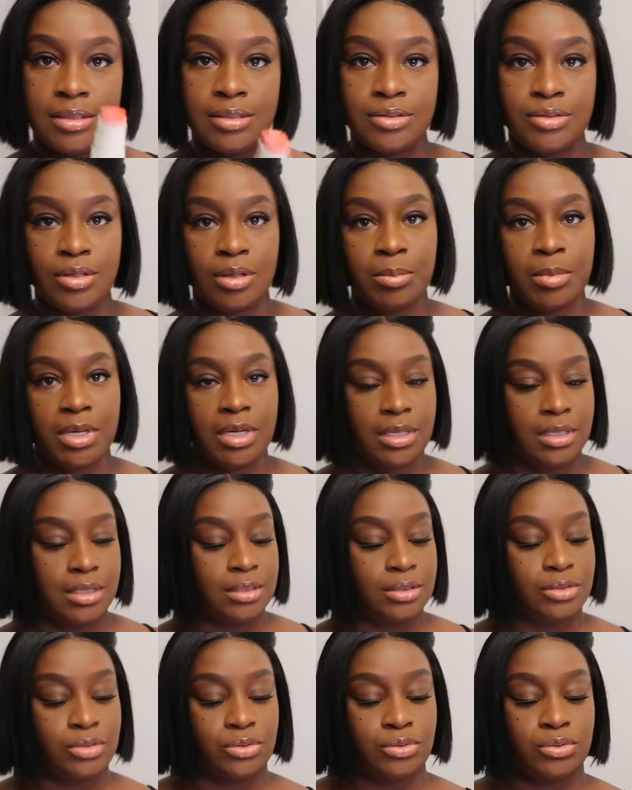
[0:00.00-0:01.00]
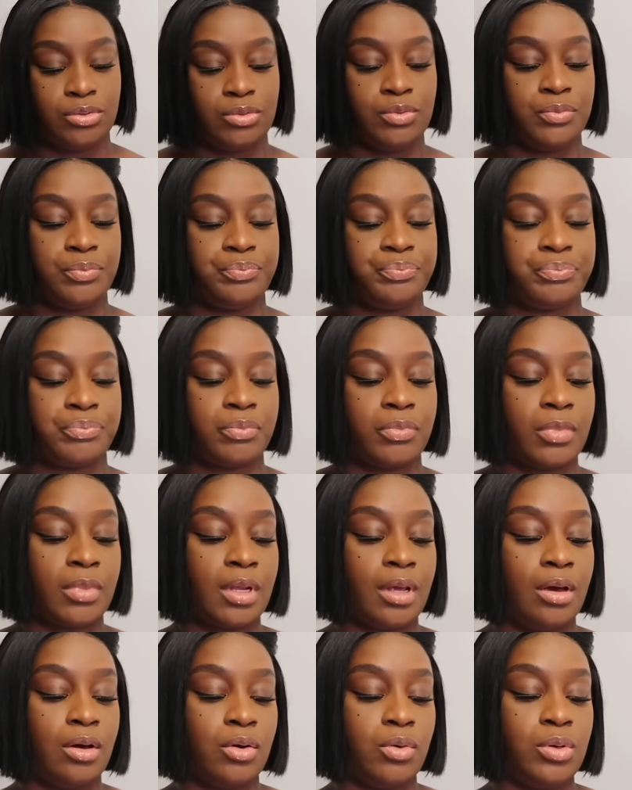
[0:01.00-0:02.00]
So I'm gonna do
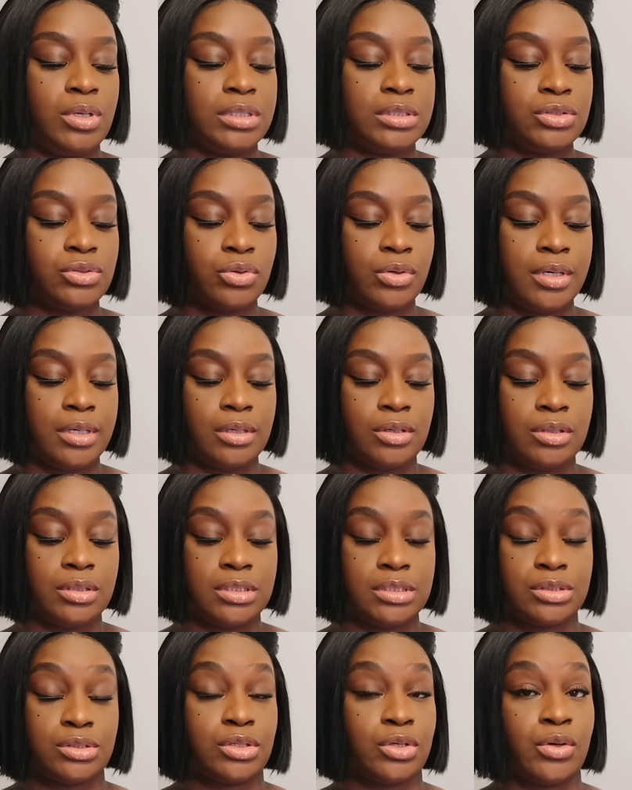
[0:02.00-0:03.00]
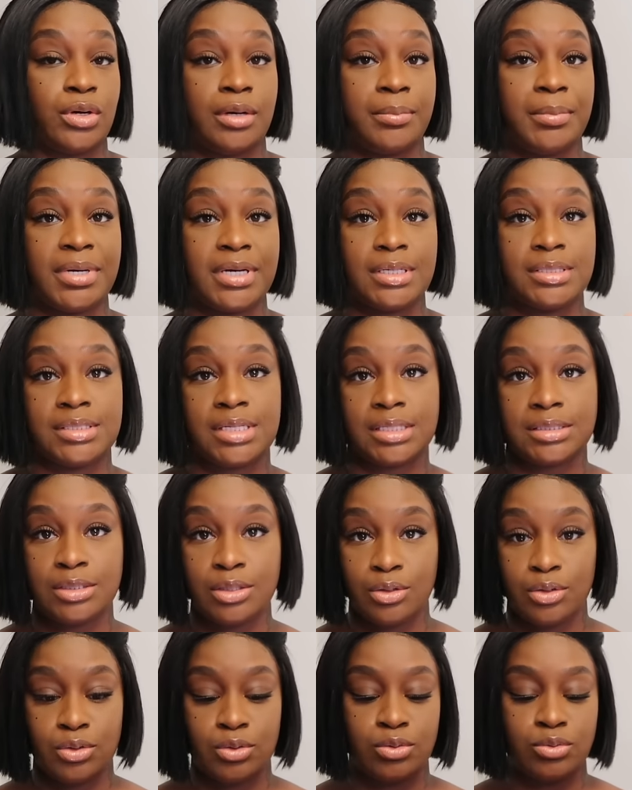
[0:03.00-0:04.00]
a quick story on Instagram because I
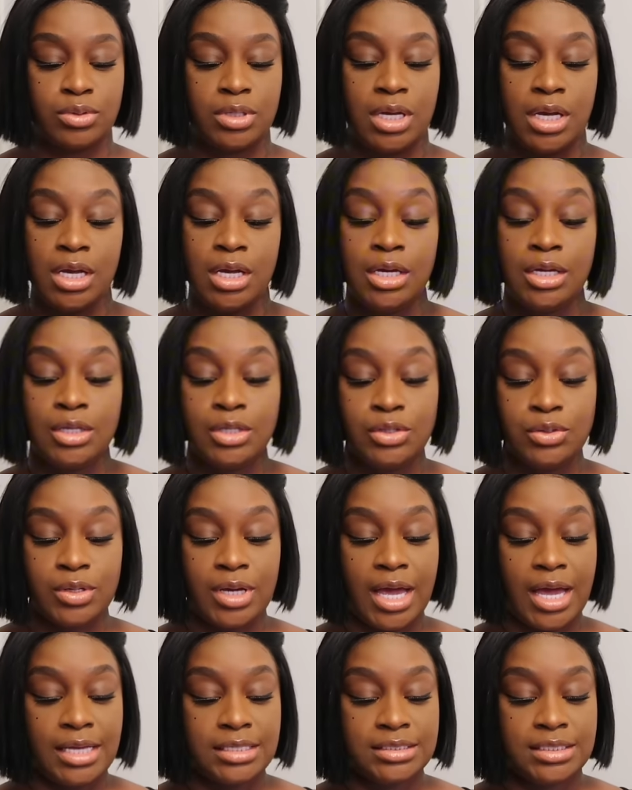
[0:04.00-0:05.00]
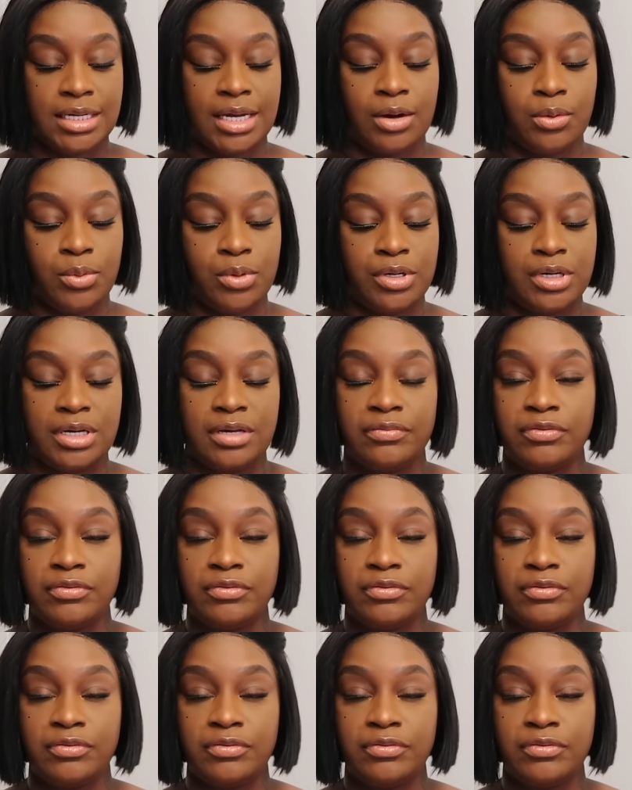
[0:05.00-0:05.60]
told you guys that I would.